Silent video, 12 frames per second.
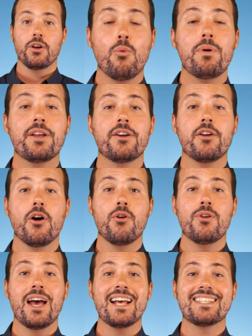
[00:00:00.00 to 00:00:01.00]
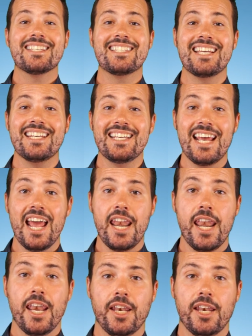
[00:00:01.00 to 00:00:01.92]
or better known as a CDN.